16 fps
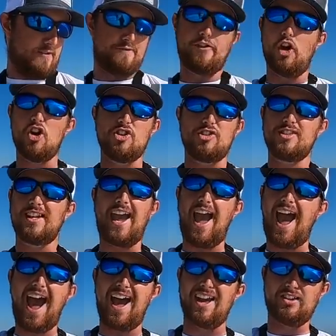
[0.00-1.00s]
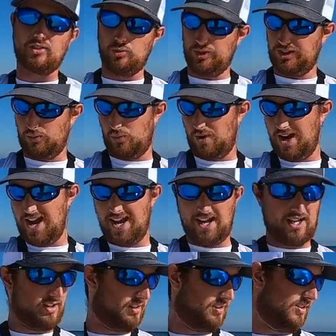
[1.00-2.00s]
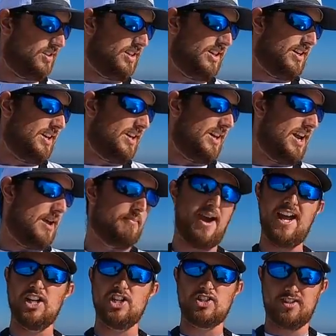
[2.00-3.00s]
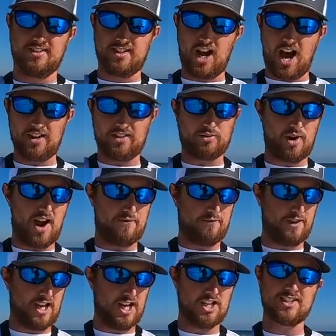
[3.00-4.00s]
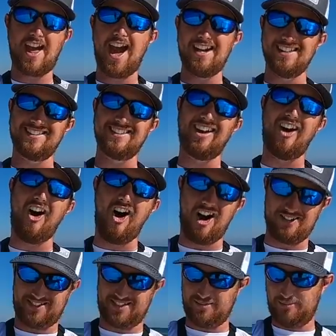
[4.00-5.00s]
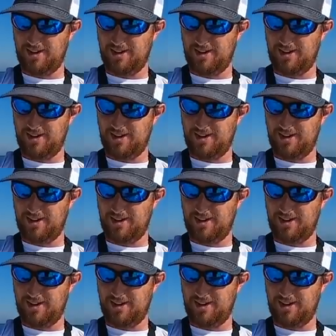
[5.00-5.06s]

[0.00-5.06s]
First cast with the rig and managed this nice redfish. That is awesome.